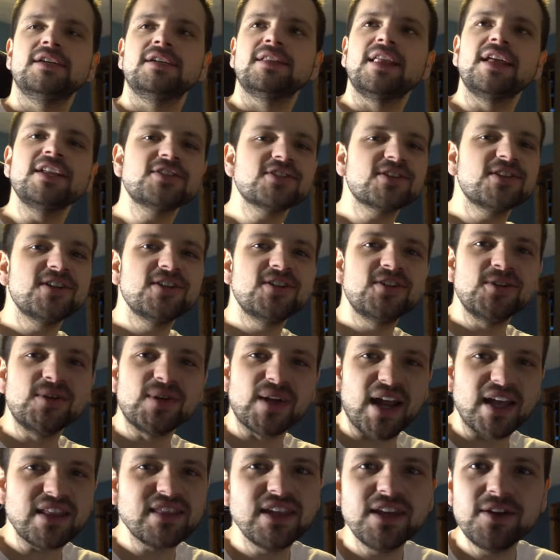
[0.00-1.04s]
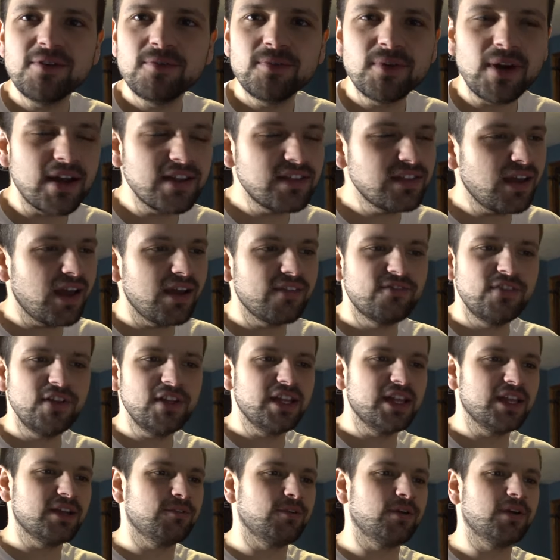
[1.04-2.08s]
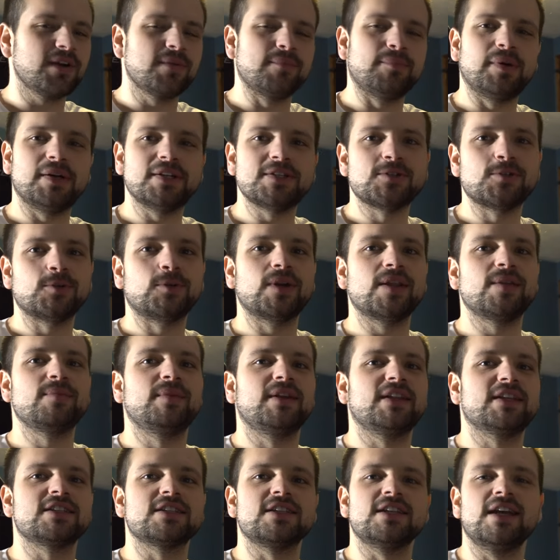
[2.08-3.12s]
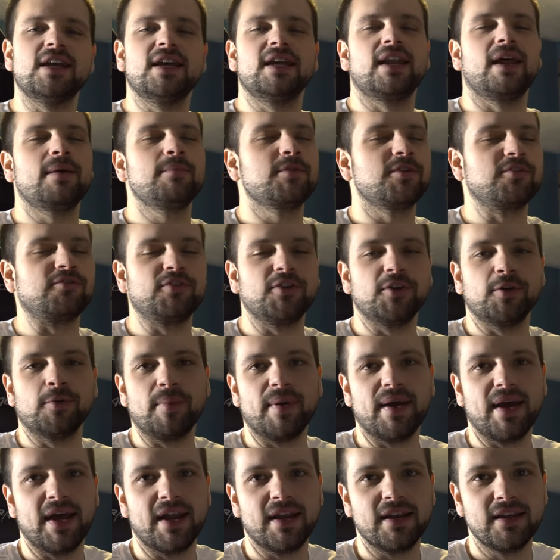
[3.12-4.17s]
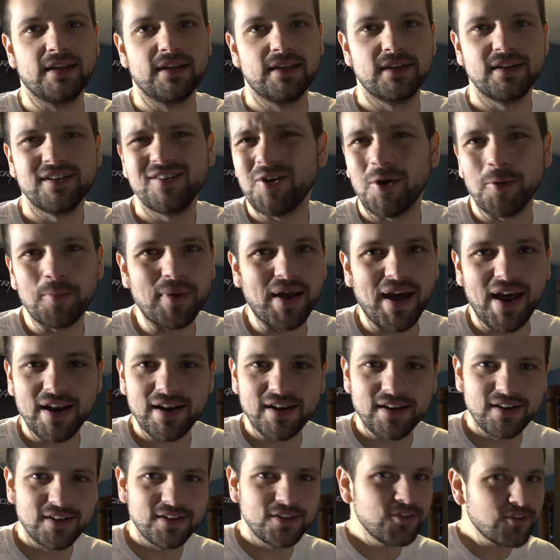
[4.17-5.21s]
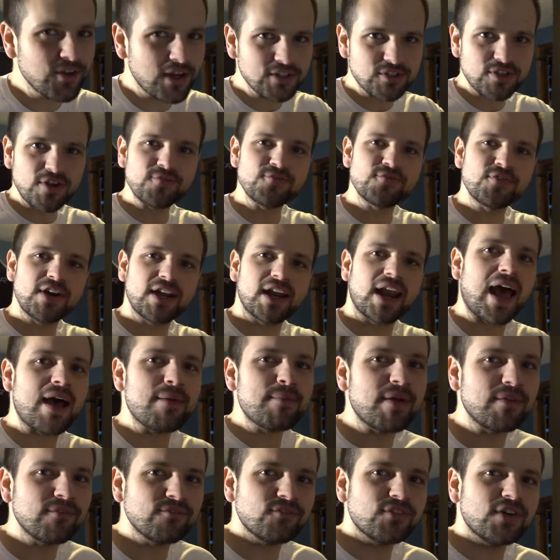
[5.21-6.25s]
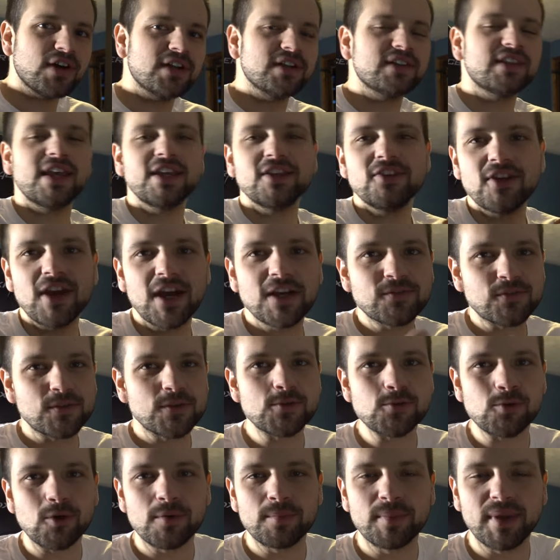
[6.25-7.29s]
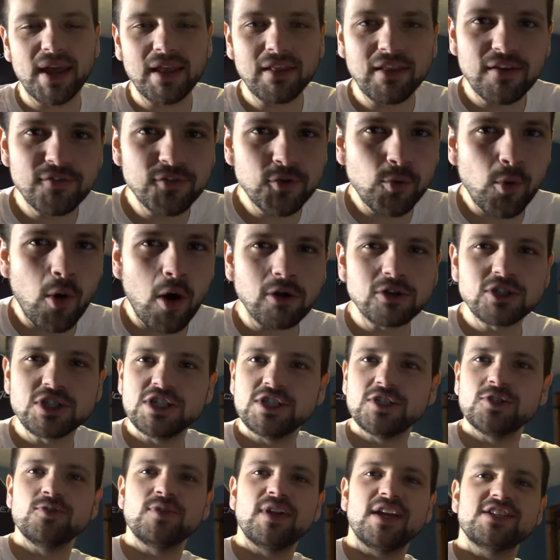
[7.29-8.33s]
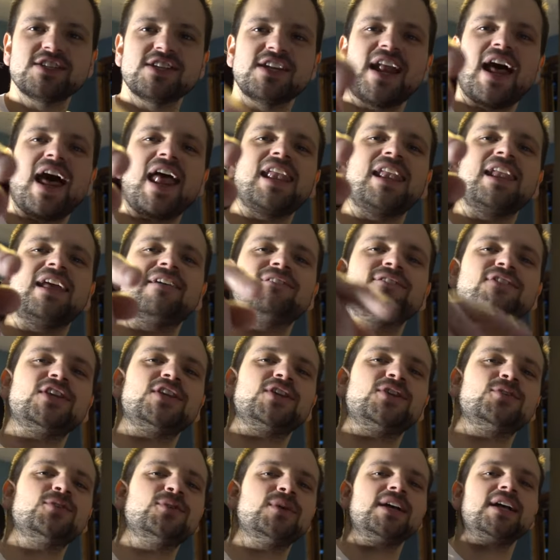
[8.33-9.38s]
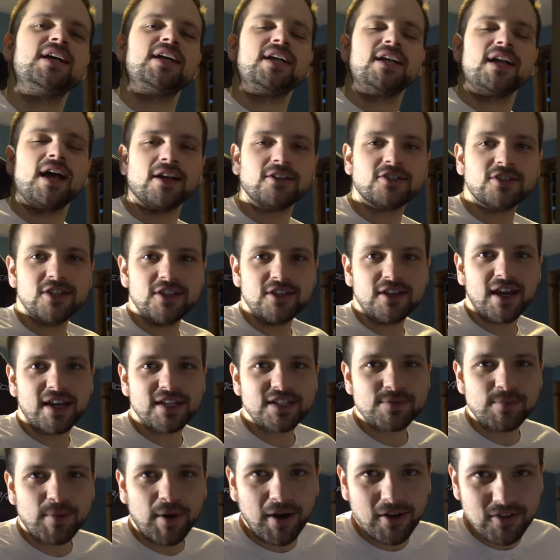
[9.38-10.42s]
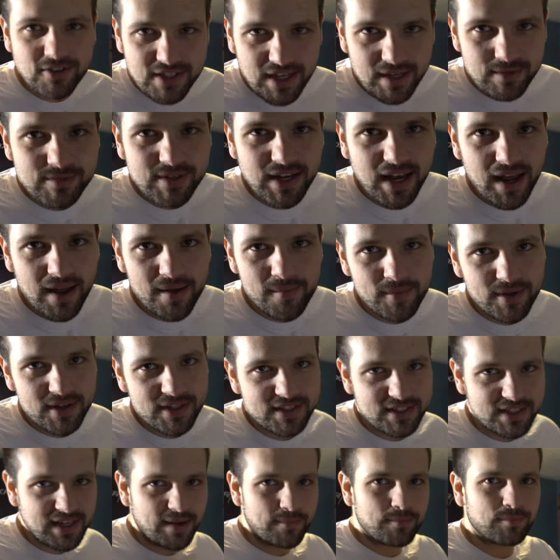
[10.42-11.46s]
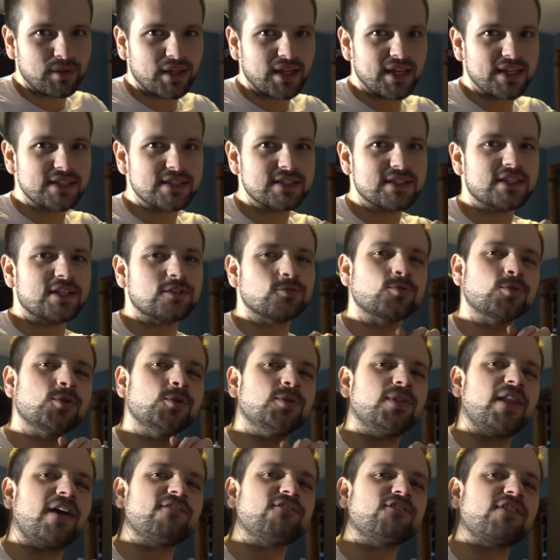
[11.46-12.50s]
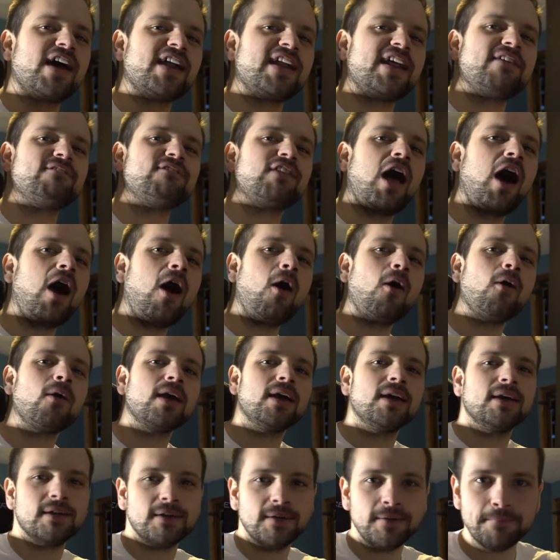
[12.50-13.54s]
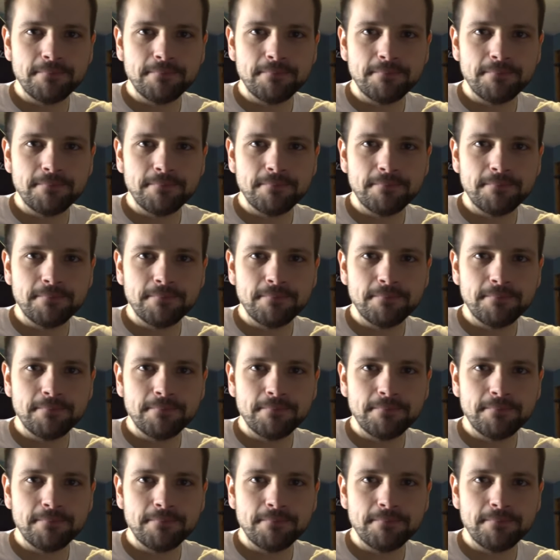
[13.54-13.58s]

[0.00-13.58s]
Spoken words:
that's going to do it. I feel like we're going to bust 20 minutes today, and I'm going to feel bad. No, I'm not. You guys are having fun. I'm having fun. Thank you guys for joining me. I love you all. G2 Nation, I love you. I'll see you guys tomorrow. Same time, same place, since we're doing that Friday vlog.